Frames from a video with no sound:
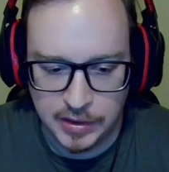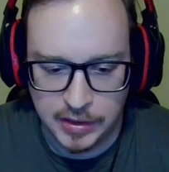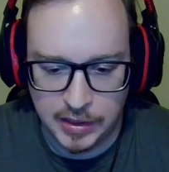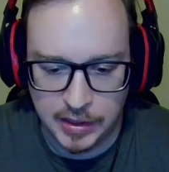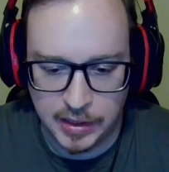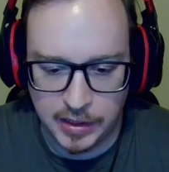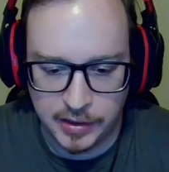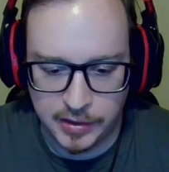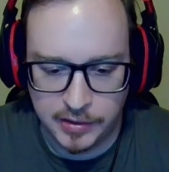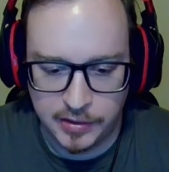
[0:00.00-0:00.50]

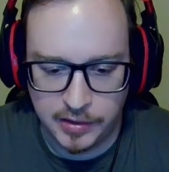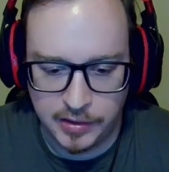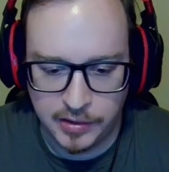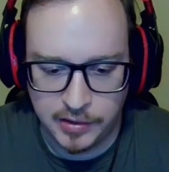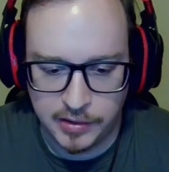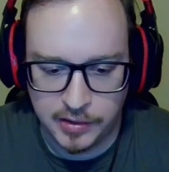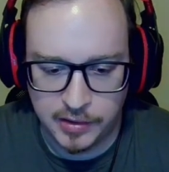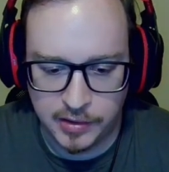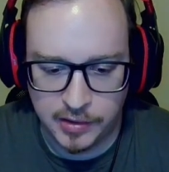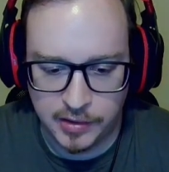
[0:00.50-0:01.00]
I think,
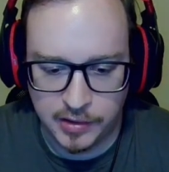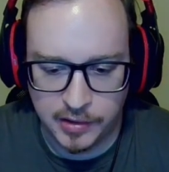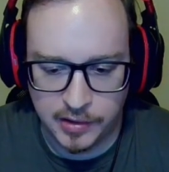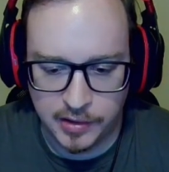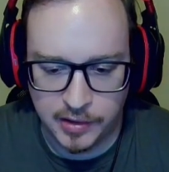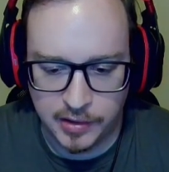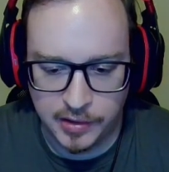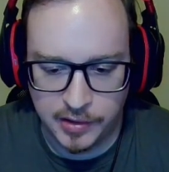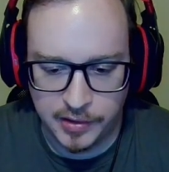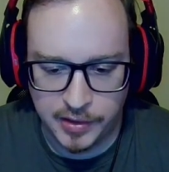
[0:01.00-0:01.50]

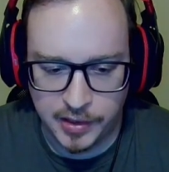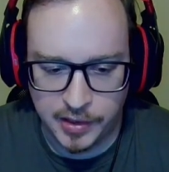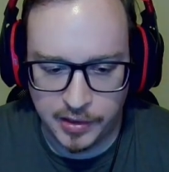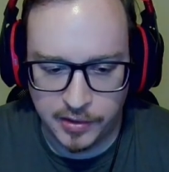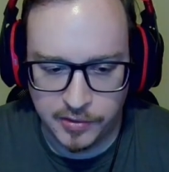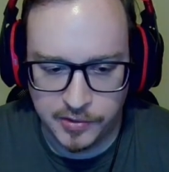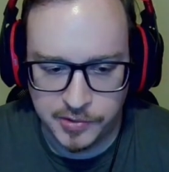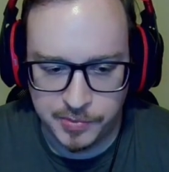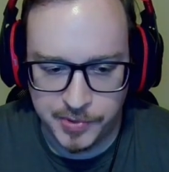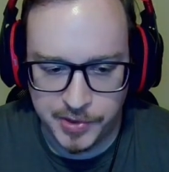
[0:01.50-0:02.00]
I
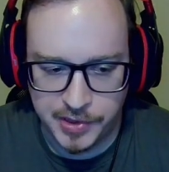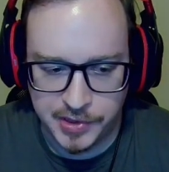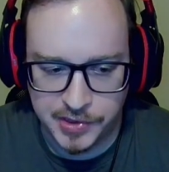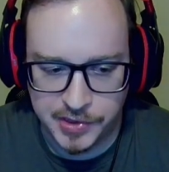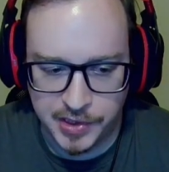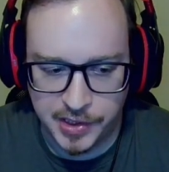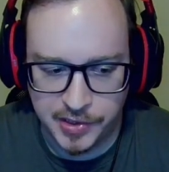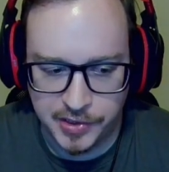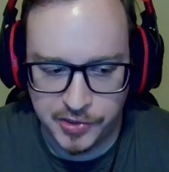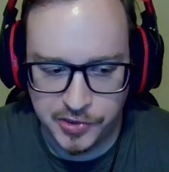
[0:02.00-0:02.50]
ultimately
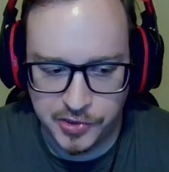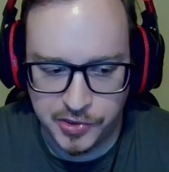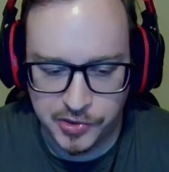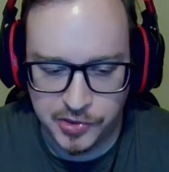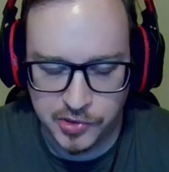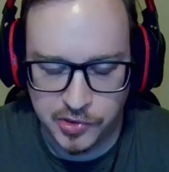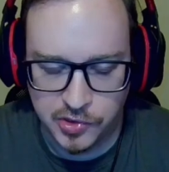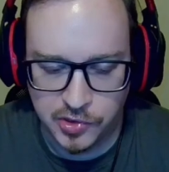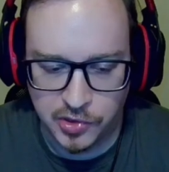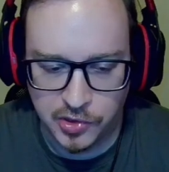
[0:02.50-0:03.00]
decided to just
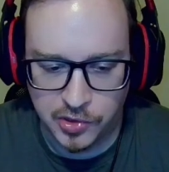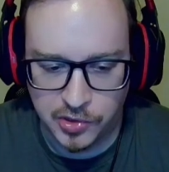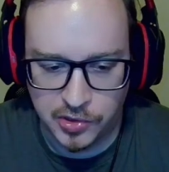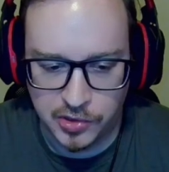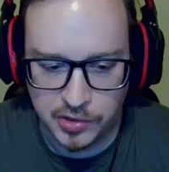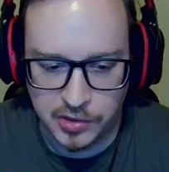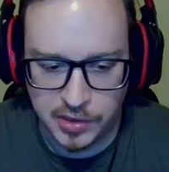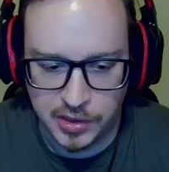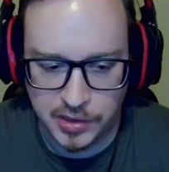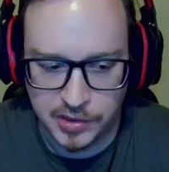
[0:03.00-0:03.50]

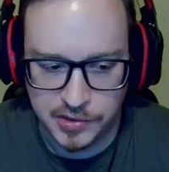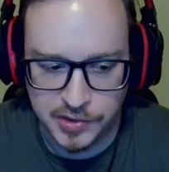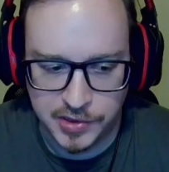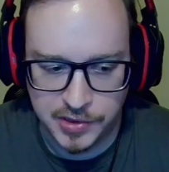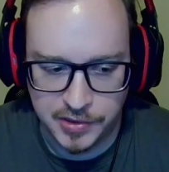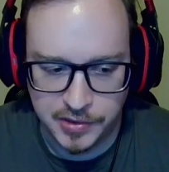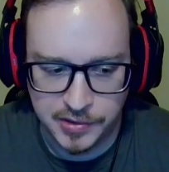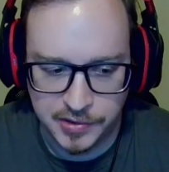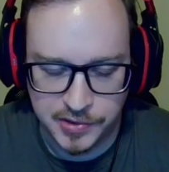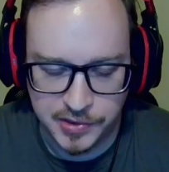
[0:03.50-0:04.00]
call and
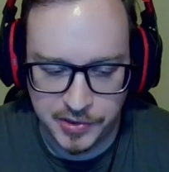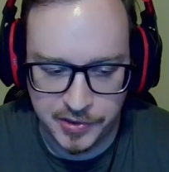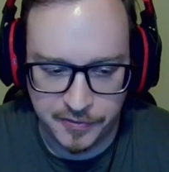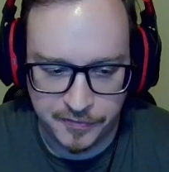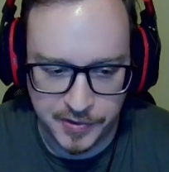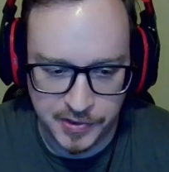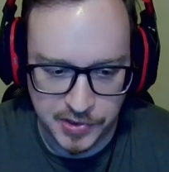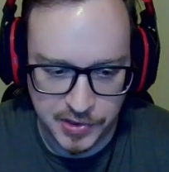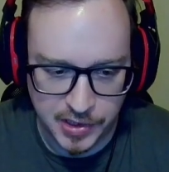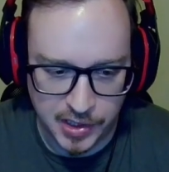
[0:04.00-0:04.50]
see if
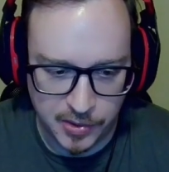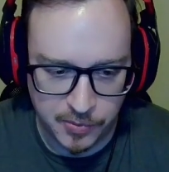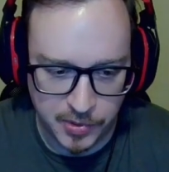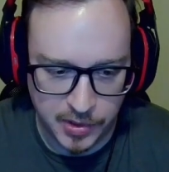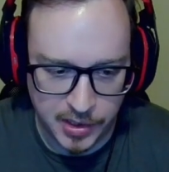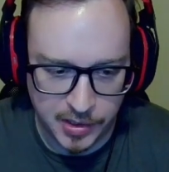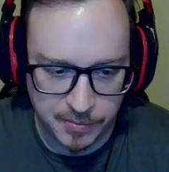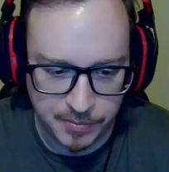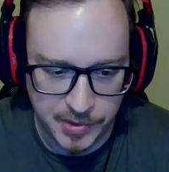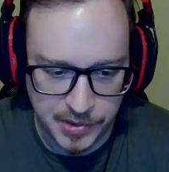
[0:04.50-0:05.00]
this guy will
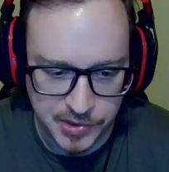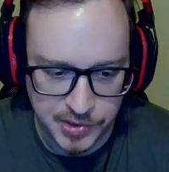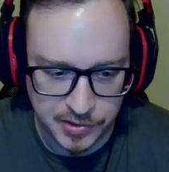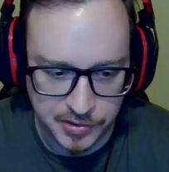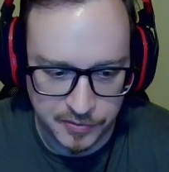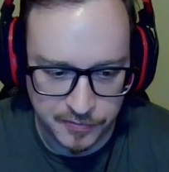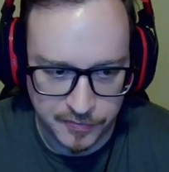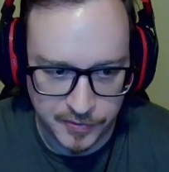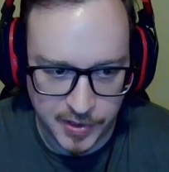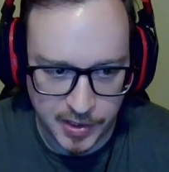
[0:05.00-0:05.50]
let me see the
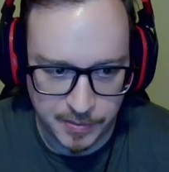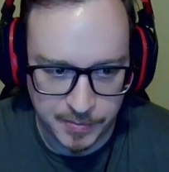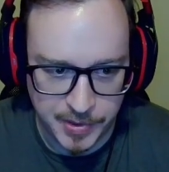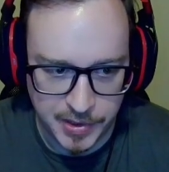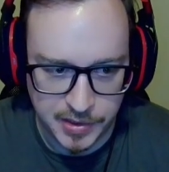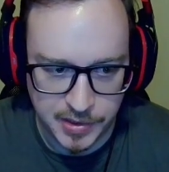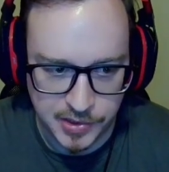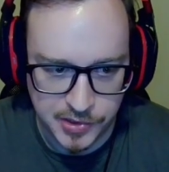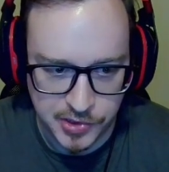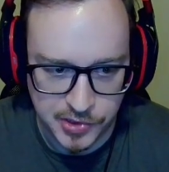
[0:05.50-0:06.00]
flop. He
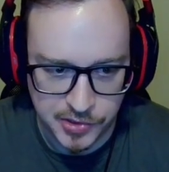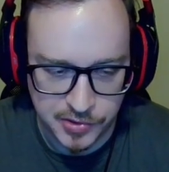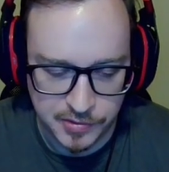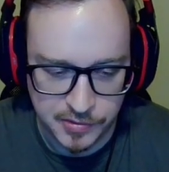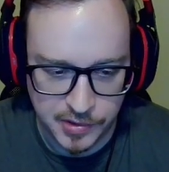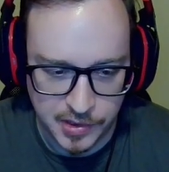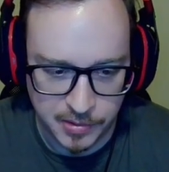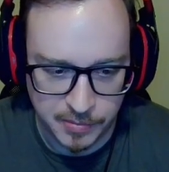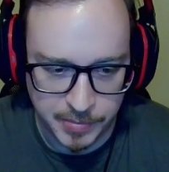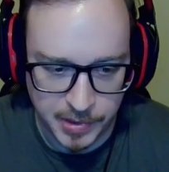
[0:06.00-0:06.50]
does
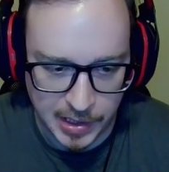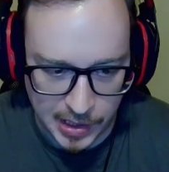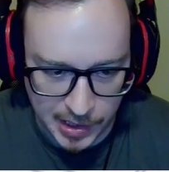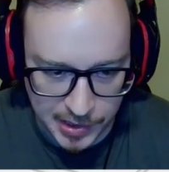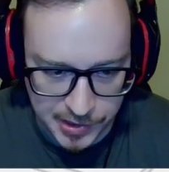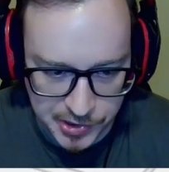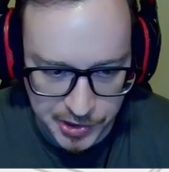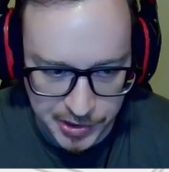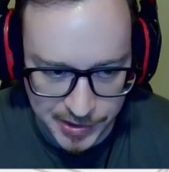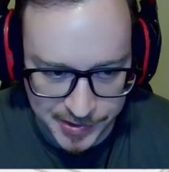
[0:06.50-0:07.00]

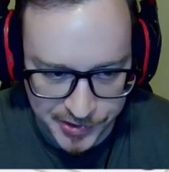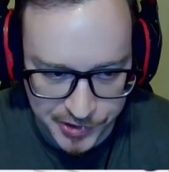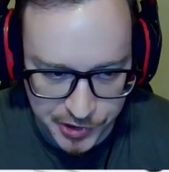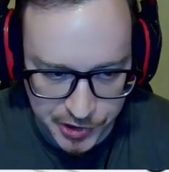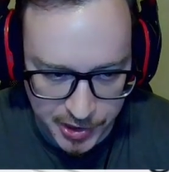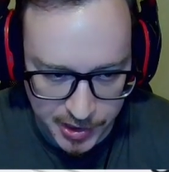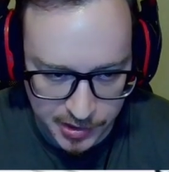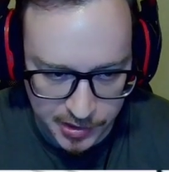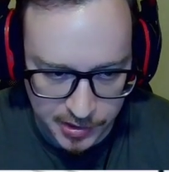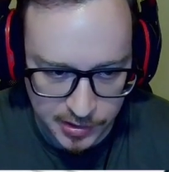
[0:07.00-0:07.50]
oblige and
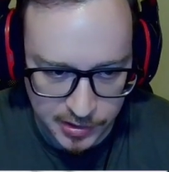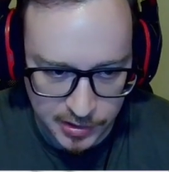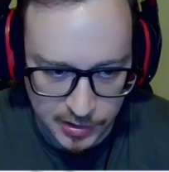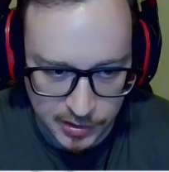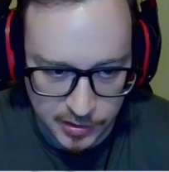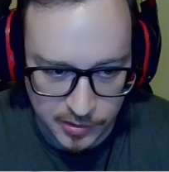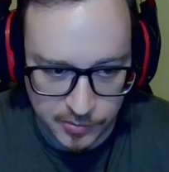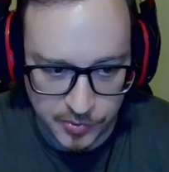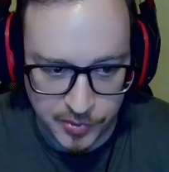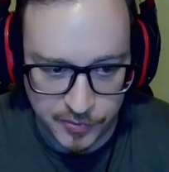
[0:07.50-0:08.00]
check.
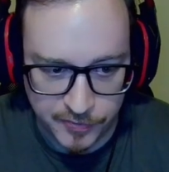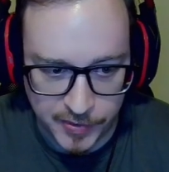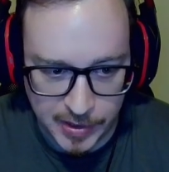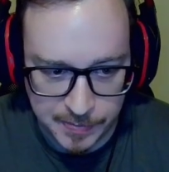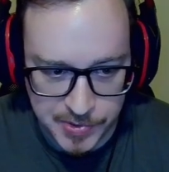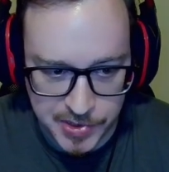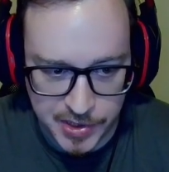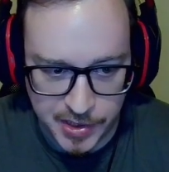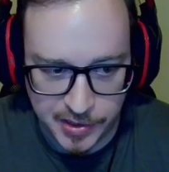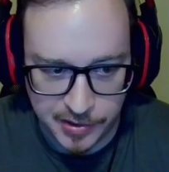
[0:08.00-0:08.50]
We flop
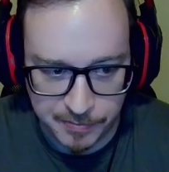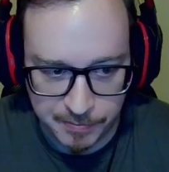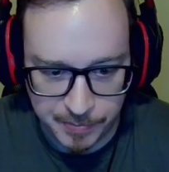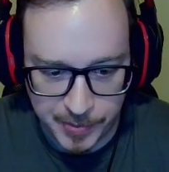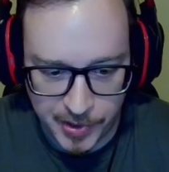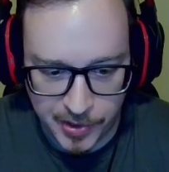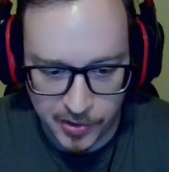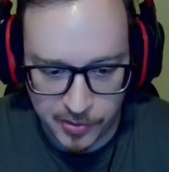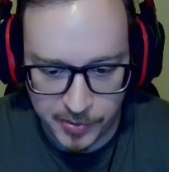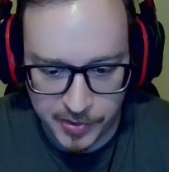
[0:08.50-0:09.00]
second
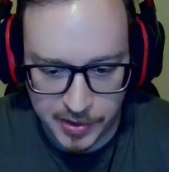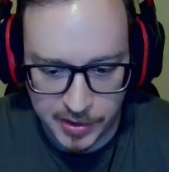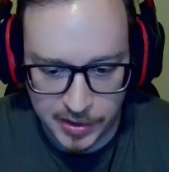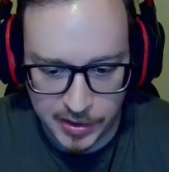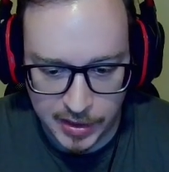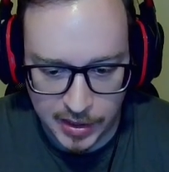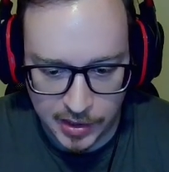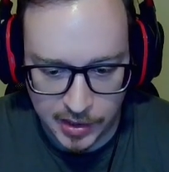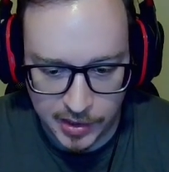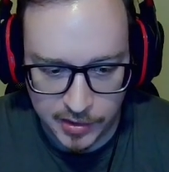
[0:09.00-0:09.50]
pair with the
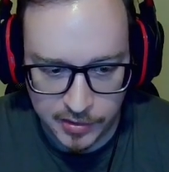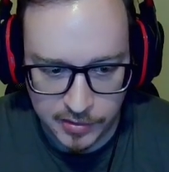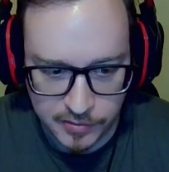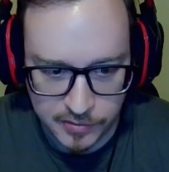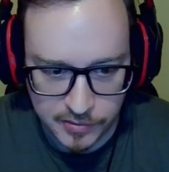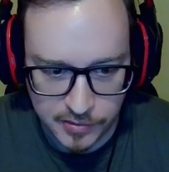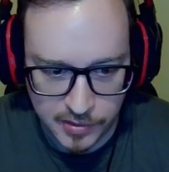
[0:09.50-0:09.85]
9.